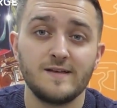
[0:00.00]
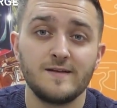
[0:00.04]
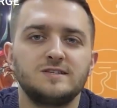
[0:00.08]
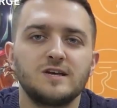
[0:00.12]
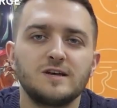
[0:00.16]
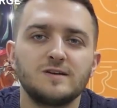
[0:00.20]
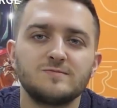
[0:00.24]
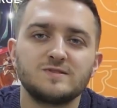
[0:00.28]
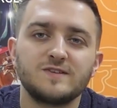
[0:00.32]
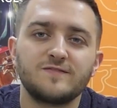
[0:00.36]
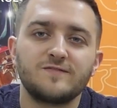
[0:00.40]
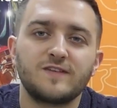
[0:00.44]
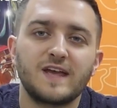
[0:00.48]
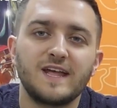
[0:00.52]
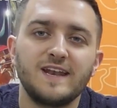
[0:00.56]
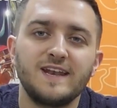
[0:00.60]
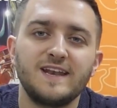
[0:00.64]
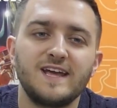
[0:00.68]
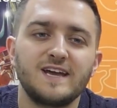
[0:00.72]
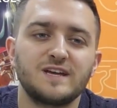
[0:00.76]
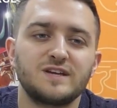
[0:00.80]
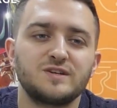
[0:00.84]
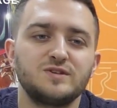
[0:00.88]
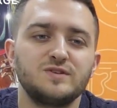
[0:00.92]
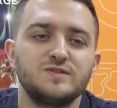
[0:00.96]
In terms of
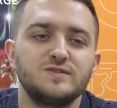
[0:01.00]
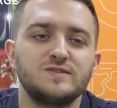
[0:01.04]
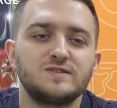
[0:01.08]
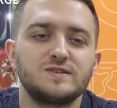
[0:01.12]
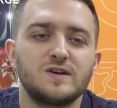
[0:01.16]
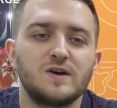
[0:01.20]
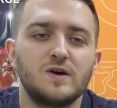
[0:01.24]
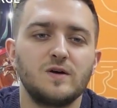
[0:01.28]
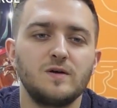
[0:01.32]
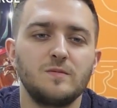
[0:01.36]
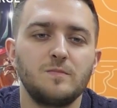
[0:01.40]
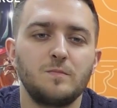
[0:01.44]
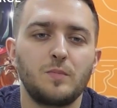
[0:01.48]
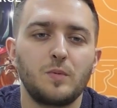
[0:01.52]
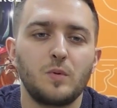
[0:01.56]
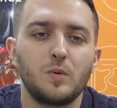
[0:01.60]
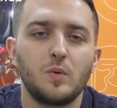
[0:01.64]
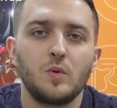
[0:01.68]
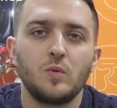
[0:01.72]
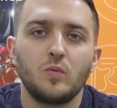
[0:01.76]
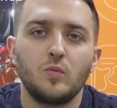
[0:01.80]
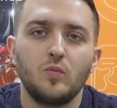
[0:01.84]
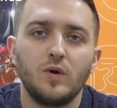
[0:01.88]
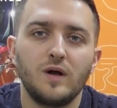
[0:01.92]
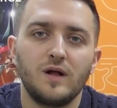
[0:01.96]
connection type,
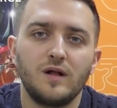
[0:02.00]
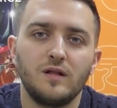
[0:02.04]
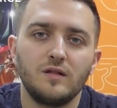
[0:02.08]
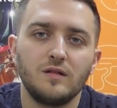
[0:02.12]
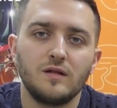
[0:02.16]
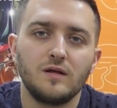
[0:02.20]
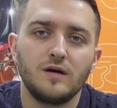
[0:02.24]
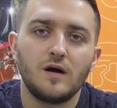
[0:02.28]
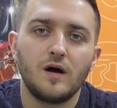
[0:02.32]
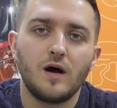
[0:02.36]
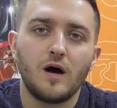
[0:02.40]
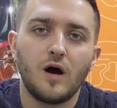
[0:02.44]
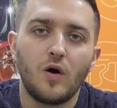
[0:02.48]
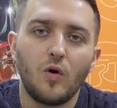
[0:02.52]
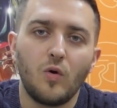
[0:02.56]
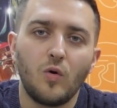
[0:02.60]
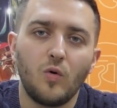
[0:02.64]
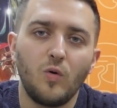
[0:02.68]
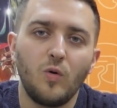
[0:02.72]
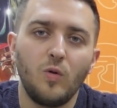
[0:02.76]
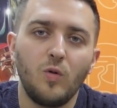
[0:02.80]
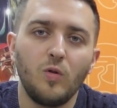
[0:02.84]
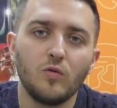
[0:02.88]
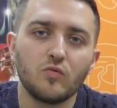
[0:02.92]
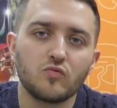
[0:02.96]
well,
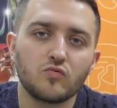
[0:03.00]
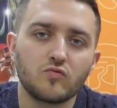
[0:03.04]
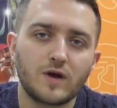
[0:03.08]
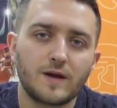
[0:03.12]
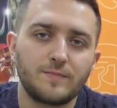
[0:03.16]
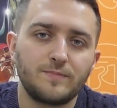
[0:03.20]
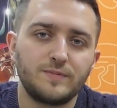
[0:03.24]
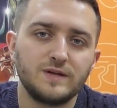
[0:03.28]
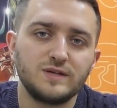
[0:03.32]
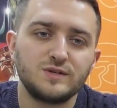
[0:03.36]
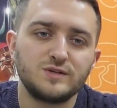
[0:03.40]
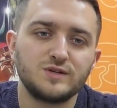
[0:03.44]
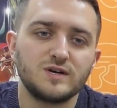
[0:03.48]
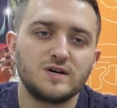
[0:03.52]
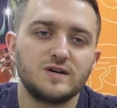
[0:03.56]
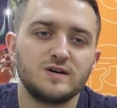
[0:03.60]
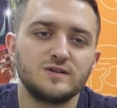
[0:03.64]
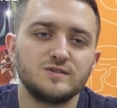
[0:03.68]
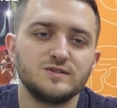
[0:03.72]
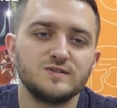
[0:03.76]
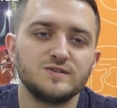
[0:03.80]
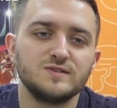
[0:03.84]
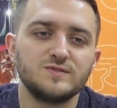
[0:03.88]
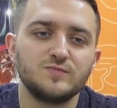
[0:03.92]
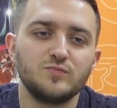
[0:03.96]
all rapid
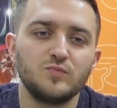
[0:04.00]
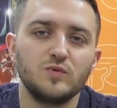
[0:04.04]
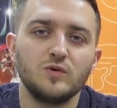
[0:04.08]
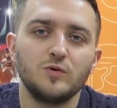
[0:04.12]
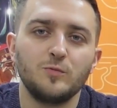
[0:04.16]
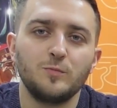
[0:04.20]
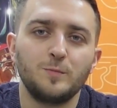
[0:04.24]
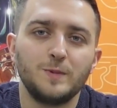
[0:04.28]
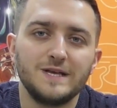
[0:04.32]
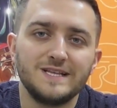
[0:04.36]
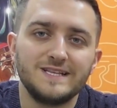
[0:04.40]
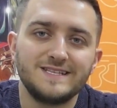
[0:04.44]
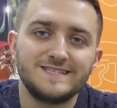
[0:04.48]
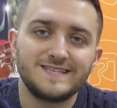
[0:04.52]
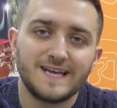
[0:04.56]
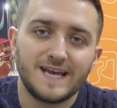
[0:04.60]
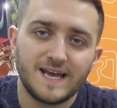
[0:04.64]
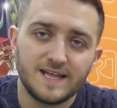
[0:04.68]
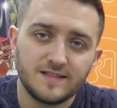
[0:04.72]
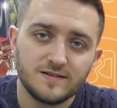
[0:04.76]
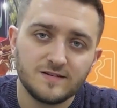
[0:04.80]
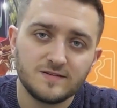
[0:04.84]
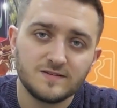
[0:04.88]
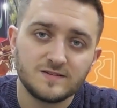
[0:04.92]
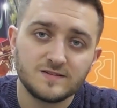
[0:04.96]
chargers will be
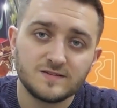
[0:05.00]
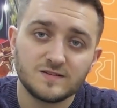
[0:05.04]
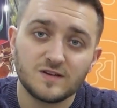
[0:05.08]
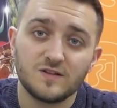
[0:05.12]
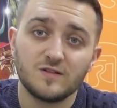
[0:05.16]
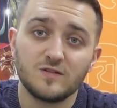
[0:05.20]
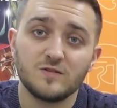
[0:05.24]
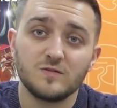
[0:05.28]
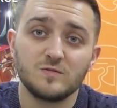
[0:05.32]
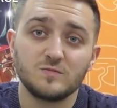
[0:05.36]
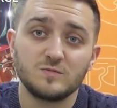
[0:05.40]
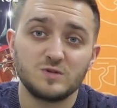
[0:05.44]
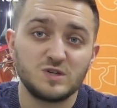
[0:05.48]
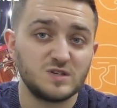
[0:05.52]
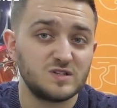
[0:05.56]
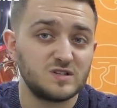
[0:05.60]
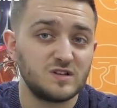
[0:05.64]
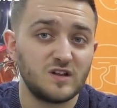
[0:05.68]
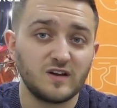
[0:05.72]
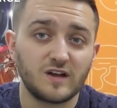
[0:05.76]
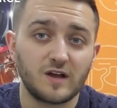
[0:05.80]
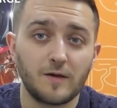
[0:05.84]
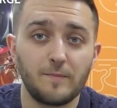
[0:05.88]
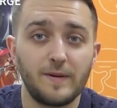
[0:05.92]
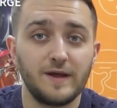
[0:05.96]
tethered, so just
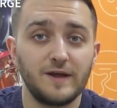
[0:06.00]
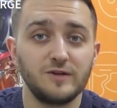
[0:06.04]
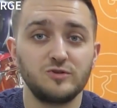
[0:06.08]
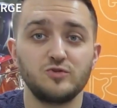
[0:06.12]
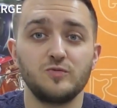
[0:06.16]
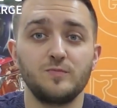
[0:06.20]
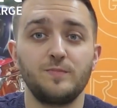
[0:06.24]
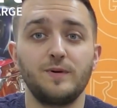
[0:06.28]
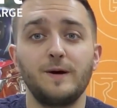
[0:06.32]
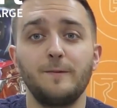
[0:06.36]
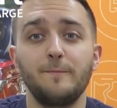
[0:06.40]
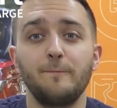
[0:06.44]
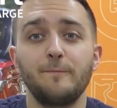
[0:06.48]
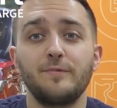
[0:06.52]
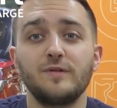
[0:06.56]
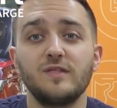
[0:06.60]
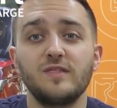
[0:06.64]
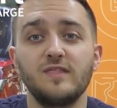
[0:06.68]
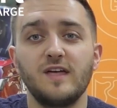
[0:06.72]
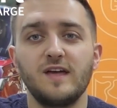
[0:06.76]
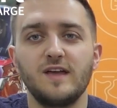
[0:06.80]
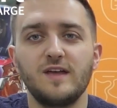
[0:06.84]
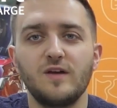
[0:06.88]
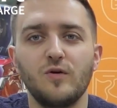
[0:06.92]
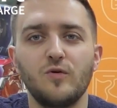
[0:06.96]
like a petrol
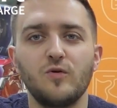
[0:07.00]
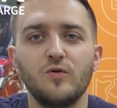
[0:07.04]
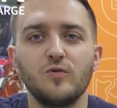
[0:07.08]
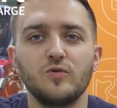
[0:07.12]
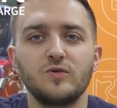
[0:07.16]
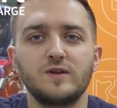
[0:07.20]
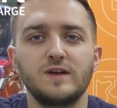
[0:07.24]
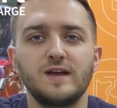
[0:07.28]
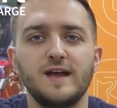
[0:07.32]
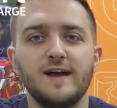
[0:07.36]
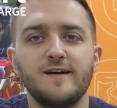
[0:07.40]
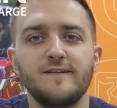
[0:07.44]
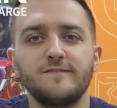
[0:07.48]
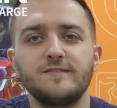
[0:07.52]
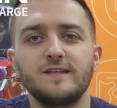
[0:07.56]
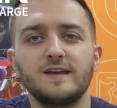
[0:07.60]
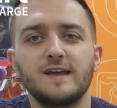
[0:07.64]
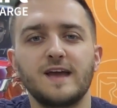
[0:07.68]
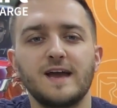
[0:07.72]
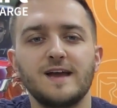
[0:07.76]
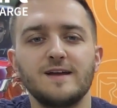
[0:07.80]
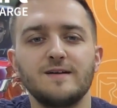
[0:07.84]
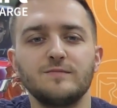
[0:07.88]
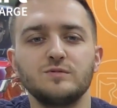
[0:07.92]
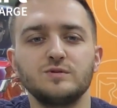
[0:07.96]
pump, they already have the
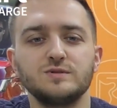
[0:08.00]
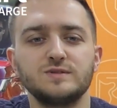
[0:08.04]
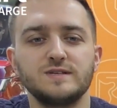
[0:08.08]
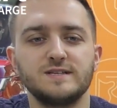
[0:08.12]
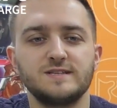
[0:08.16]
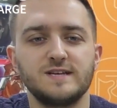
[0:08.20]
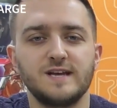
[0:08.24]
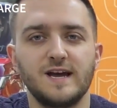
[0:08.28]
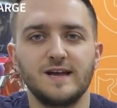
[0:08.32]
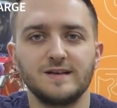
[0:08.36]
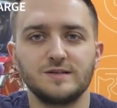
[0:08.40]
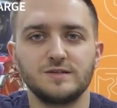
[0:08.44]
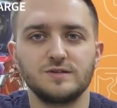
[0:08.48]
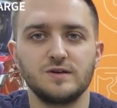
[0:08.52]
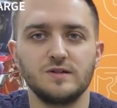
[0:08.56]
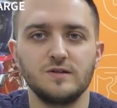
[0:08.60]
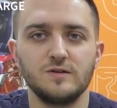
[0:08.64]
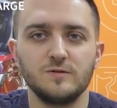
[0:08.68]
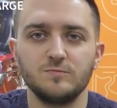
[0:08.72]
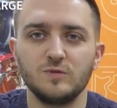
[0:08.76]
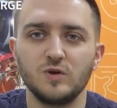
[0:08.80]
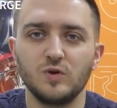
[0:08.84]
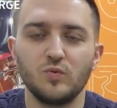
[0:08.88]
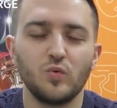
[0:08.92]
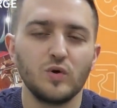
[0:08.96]
cables attached to
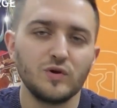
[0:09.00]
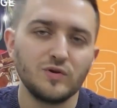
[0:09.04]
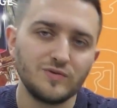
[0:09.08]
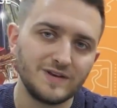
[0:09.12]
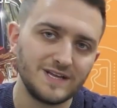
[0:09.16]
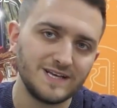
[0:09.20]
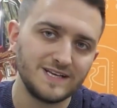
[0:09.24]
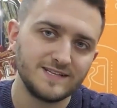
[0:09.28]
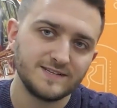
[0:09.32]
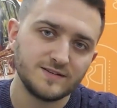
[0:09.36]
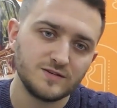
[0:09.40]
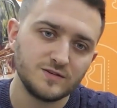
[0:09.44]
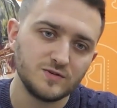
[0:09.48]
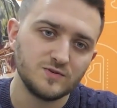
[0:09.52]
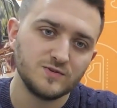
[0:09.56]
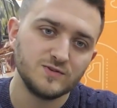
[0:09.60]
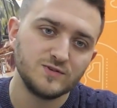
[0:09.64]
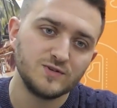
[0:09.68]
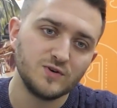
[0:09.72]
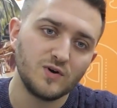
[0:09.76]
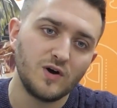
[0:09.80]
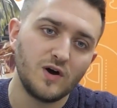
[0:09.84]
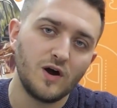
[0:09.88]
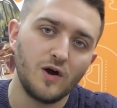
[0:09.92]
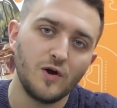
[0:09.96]
them. You won't need to
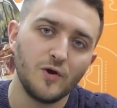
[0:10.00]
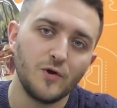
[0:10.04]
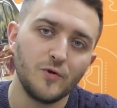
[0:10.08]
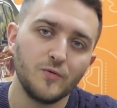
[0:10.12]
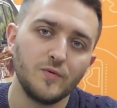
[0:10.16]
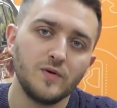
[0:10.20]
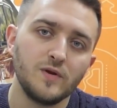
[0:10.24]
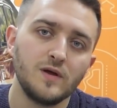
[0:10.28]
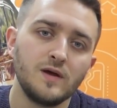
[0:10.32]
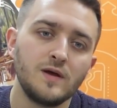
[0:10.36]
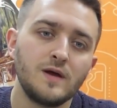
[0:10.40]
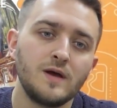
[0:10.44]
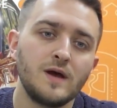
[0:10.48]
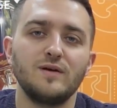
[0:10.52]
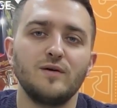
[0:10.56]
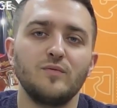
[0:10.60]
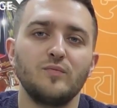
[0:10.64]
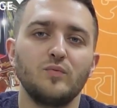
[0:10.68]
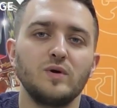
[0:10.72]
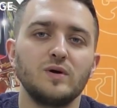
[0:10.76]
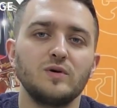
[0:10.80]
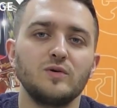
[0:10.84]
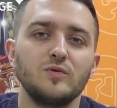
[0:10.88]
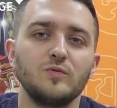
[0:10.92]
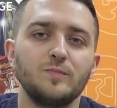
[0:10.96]
use your own, but there
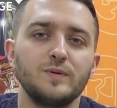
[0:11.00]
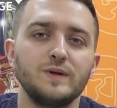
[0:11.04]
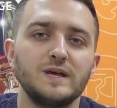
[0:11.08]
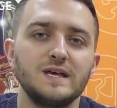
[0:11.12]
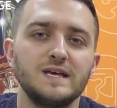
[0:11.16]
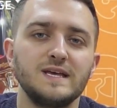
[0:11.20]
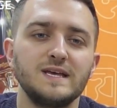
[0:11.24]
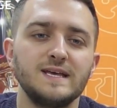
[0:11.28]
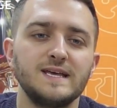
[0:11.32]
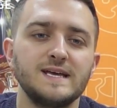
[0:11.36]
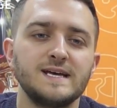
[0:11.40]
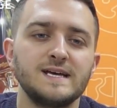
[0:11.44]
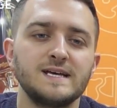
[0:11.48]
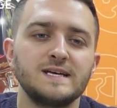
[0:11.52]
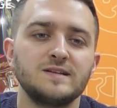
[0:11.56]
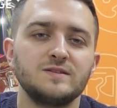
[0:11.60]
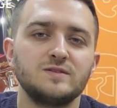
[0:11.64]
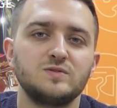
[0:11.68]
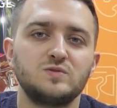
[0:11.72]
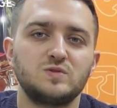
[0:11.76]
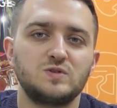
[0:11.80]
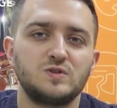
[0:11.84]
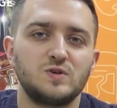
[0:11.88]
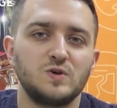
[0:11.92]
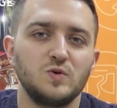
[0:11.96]
will be
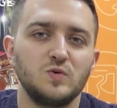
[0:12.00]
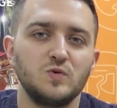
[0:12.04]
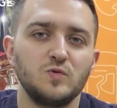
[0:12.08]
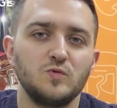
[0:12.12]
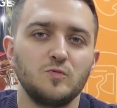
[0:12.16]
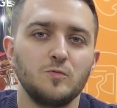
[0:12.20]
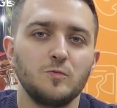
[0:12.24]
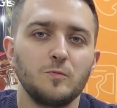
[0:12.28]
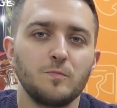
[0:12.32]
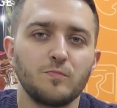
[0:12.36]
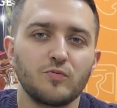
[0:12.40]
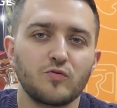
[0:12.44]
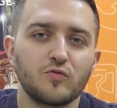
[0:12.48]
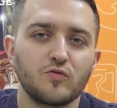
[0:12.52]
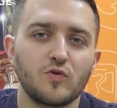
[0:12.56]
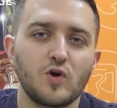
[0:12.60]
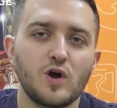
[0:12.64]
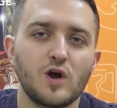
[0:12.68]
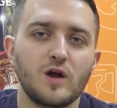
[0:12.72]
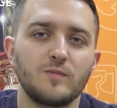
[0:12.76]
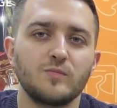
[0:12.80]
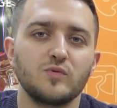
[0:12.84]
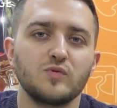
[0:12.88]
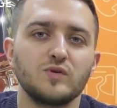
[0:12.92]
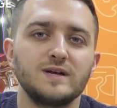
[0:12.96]
two
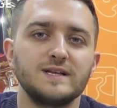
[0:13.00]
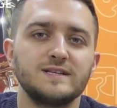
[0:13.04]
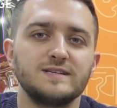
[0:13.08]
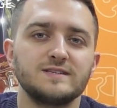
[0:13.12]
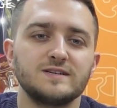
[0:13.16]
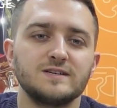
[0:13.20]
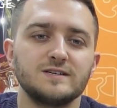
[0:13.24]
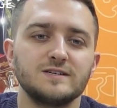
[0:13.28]
primary